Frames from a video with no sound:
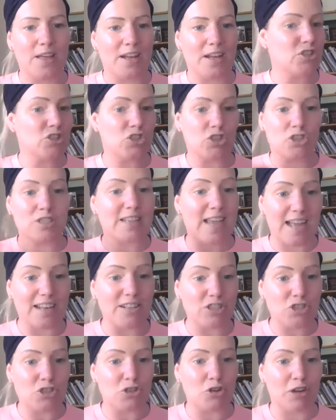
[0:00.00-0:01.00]
That's just
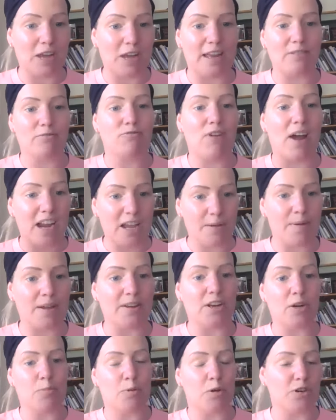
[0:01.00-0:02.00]
getting stuck in,
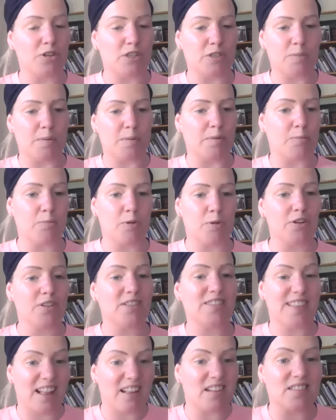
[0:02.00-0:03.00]
recommending a product to people. The
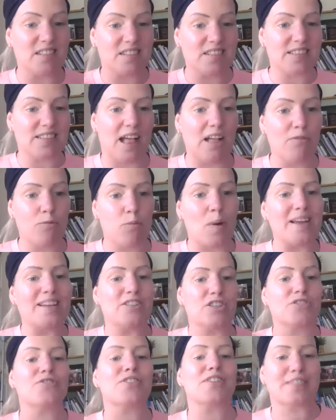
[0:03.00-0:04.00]
product sells itself. We
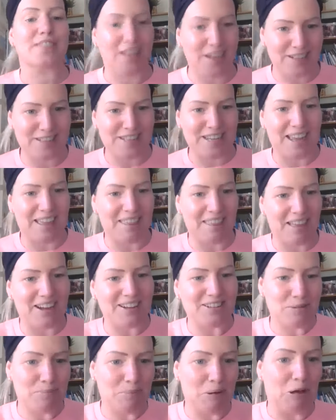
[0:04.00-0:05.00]
just facilitate
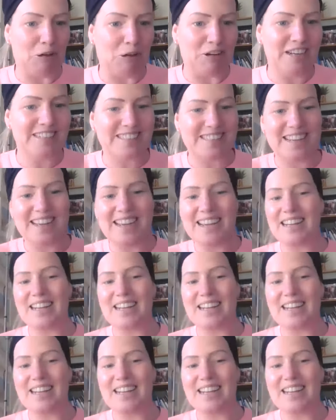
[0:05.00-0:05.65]
that, to be honest.